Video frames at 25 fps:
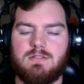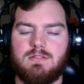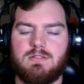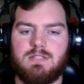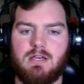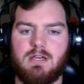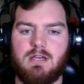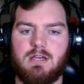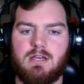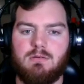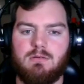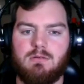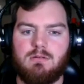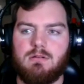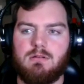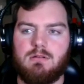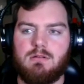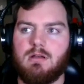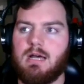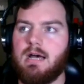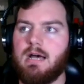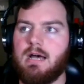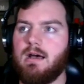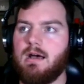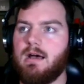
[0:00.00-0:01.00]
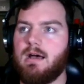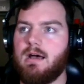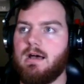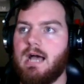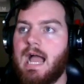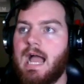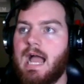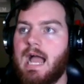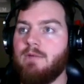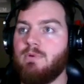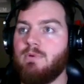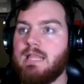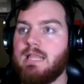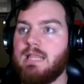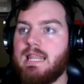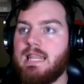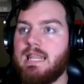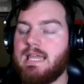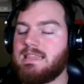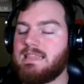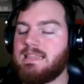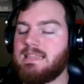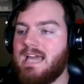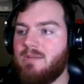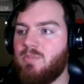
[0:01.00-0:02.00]
So I really
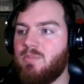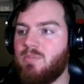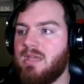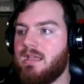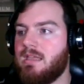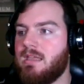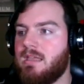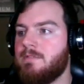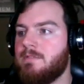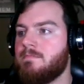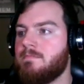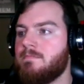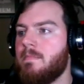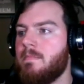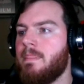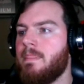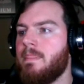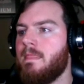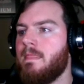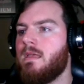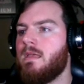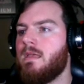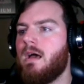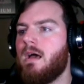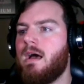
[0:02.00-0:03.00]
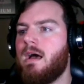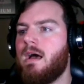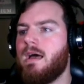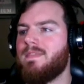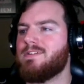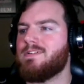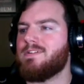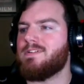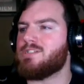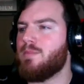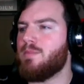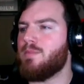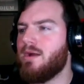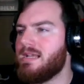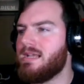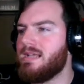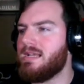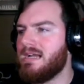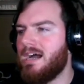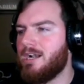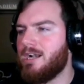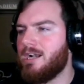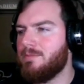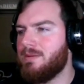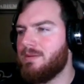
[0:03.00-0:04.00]
like that pick. The Chamari
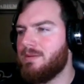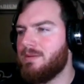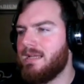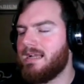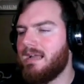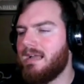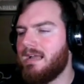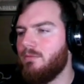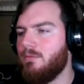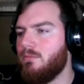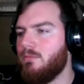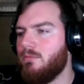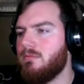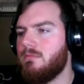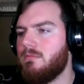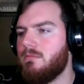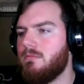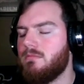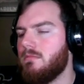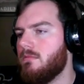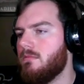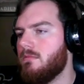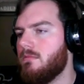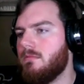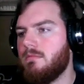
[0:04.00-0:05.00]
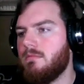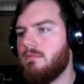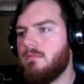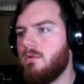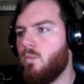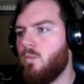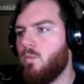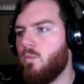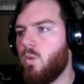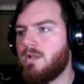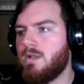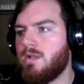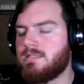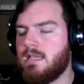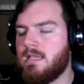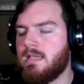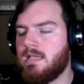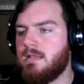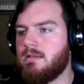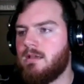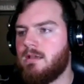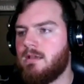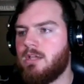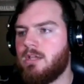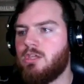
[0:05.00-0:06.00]
Connor pick, I
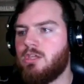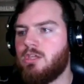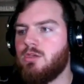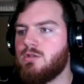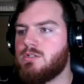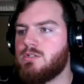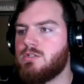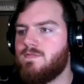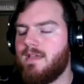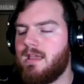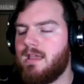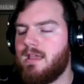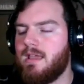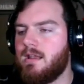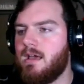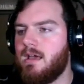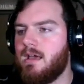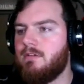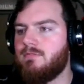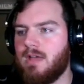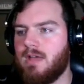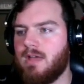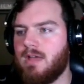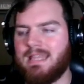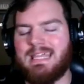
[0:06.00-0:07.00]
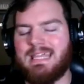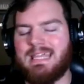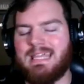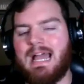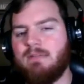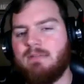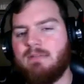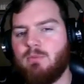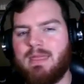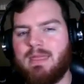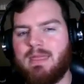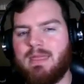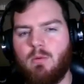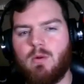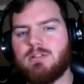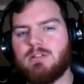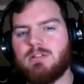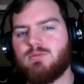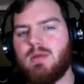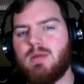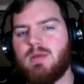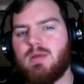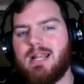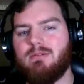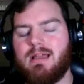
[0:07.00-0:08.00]
wasn't a huge fan of. That
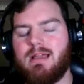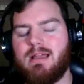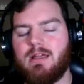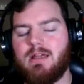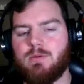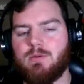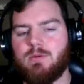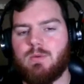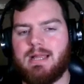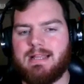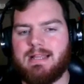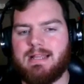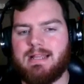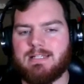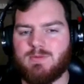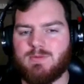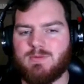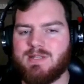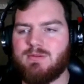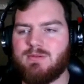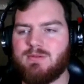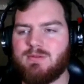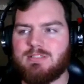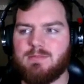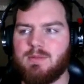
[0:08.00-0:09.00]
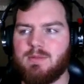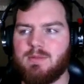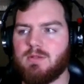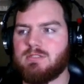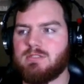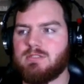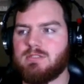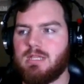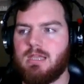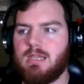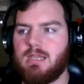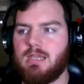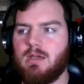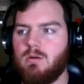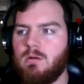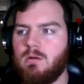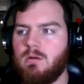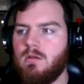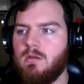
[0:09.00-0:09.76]
was right around, I guess, where he was supposed to go.